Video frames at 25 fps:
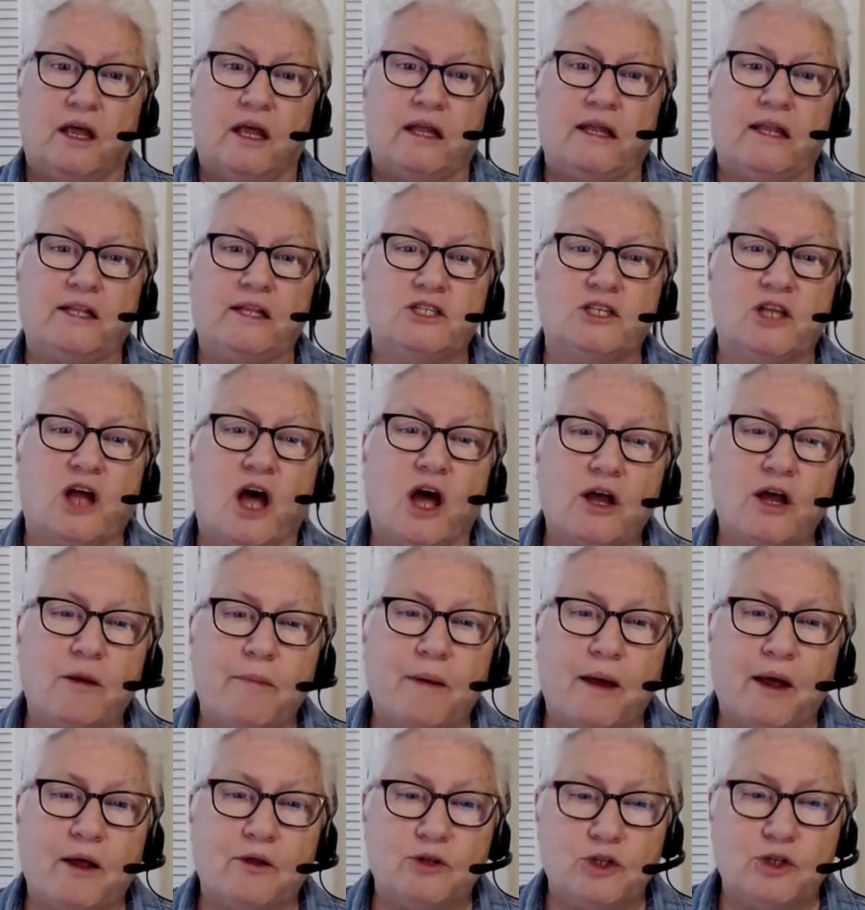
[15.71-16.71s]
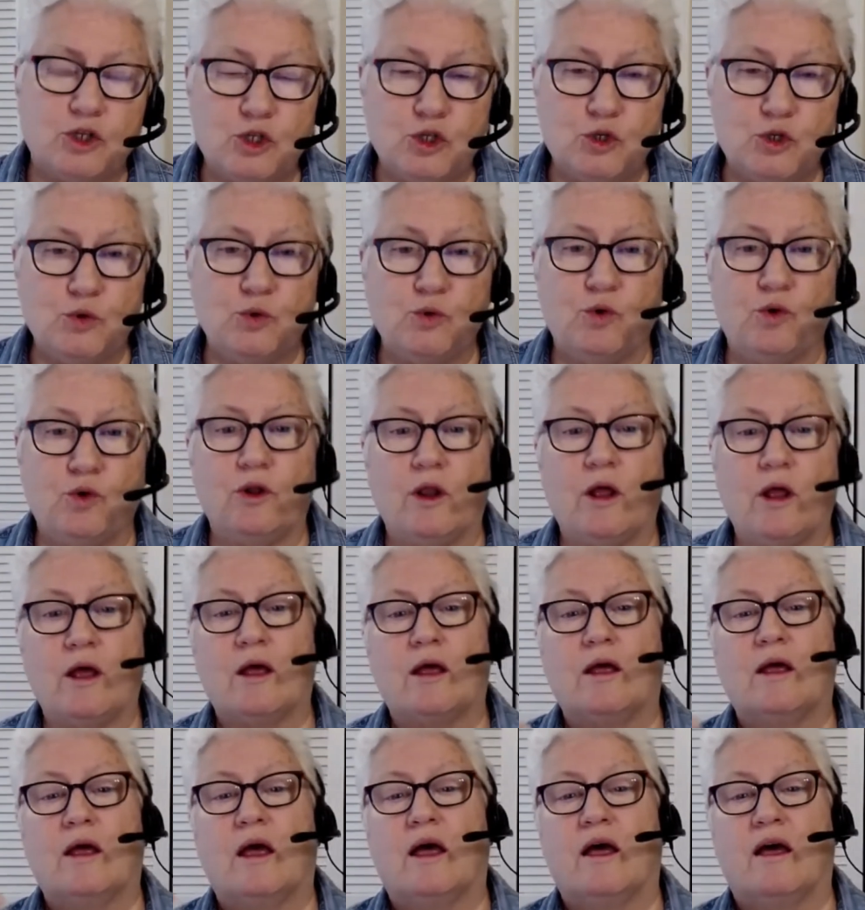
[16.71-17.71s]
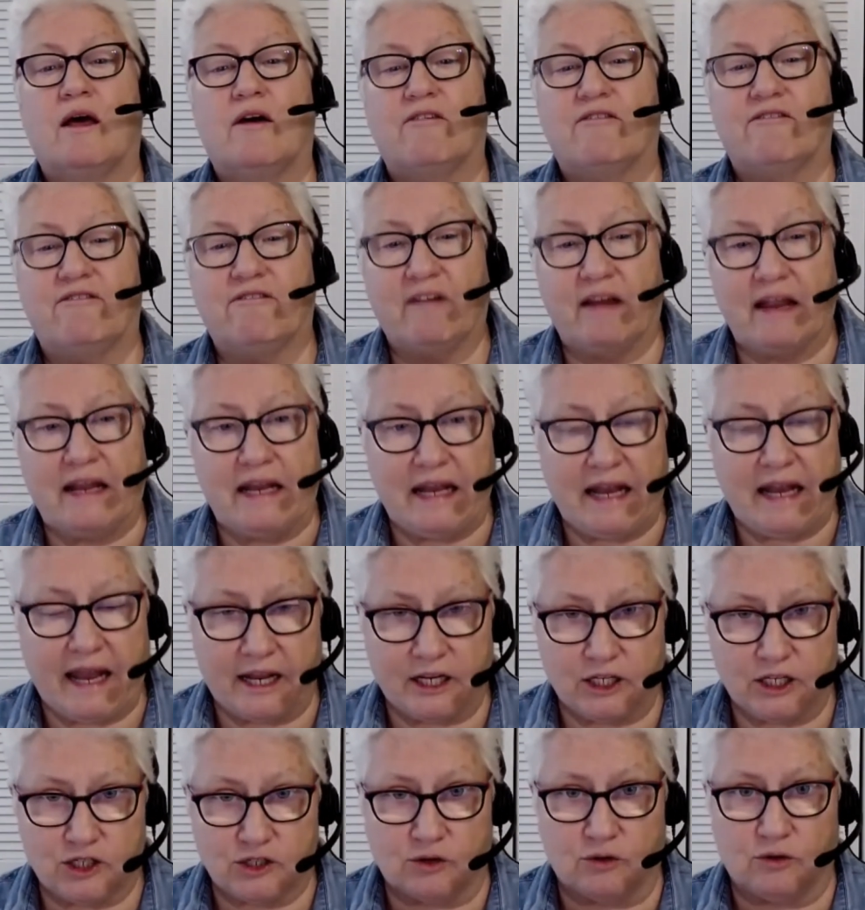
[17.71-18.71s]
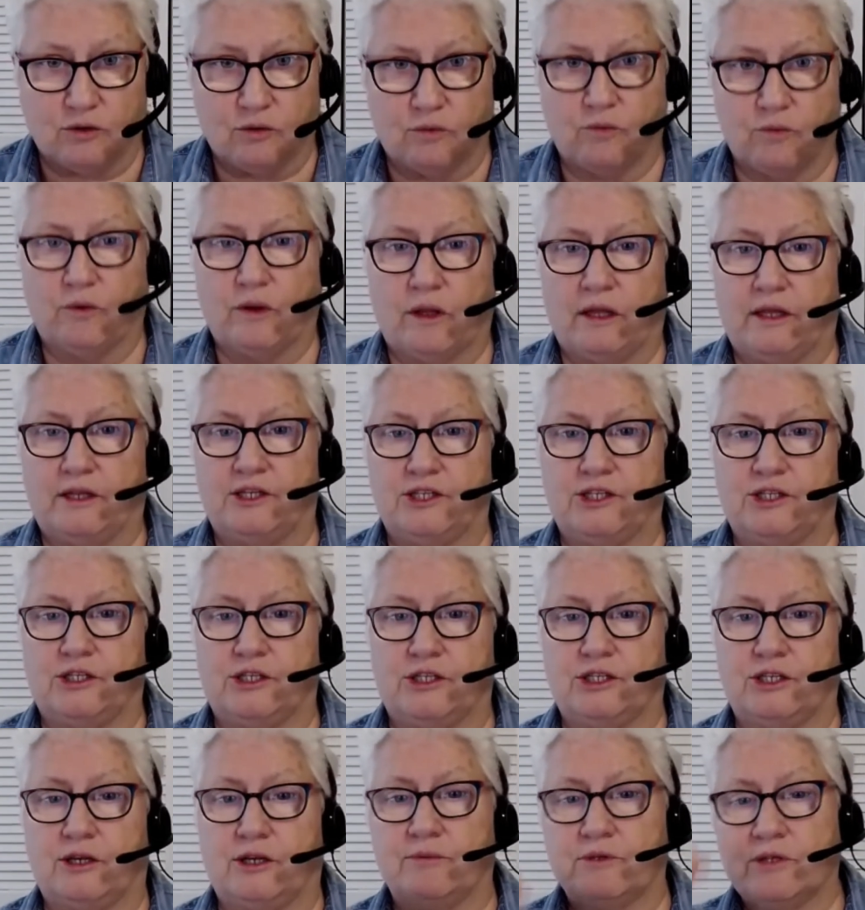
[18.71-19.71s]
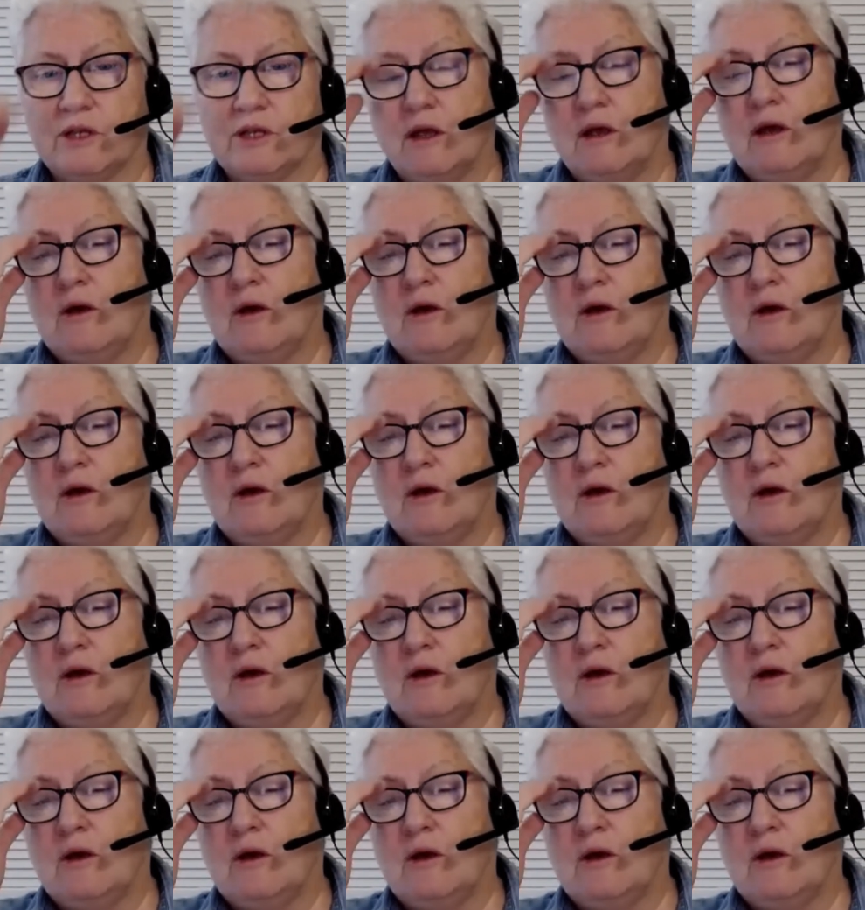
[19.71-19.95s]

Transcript: Let's talk about dual financial relationships.